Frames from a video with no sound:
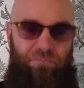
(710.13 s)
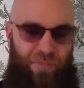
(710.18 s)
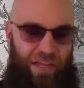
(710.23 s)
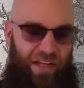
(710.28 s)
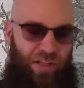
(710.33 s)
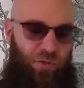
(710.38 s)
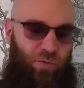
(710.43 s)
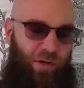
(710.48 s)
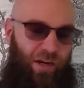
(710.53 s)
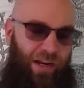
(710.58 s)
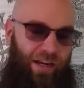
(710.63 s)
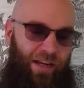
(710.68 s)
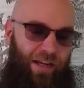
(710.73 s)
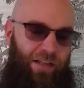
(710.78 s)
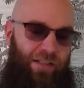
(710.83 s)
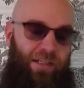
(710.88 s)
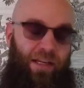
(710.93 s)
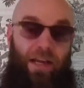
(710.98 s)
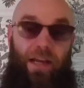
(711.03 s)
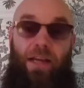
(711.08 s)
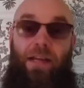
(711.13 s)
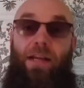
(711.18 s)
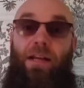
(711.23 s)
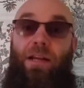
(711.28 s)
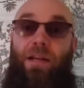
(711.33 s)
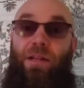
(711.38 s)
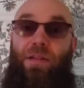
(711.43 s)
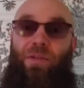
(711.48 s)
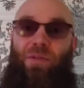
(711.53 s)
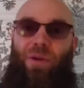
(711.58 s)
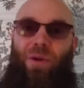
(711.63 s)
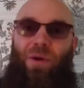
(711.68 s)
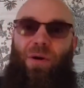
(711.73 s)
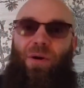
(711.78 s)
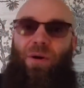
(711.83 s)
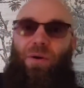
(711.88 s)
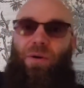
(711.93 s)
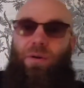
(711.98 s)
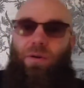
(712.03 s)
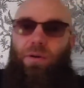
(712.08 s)
That's what I can say.
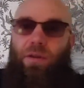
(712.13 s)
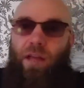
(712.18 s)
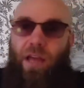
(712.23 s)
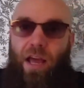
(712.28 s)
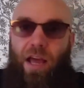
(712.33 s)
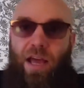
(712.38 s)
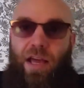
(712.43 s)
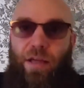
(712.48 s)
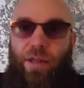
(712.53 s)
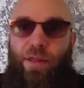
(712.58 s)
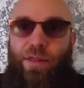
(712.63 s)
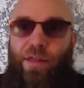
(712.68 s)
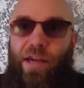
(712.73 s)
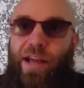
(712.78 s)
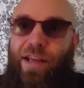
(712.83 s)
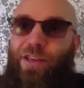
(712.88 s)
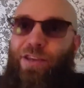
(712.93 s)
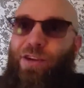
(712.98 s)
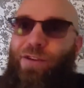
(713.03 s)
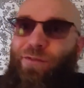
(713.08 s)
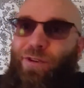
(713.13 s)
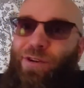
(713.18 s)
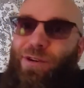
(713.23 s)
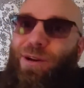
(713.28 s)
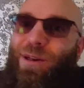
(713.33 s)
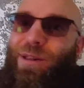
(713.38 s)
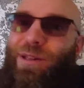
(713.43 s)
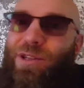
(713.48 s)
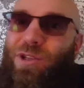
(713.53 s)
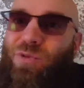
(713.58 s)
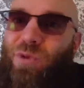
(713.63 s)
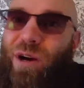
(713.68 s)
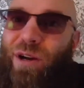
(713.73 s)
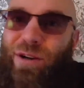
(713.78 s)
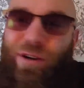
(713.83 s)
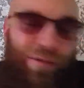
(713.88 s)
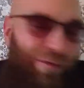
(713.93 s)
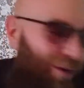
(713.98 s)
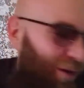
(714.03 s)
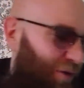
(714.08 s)
So, hey, thank you for all these
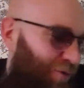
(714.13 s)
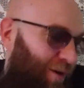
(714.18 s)
wonderful